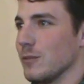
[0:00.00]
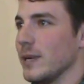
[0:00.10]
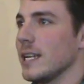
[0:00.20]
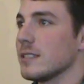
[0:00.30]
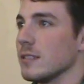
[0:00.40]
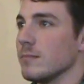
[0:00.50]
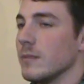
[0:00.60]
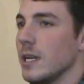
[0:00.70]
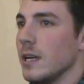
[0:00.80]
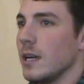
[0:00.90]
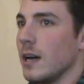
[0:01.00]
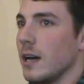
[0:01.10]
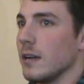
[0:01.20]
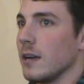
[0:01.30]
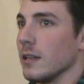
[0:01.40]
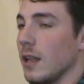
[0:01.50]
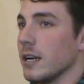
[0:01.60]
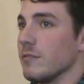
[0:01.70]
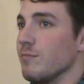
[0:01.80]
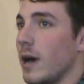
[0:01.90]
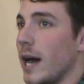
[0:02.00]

And we had some, uh, a lot of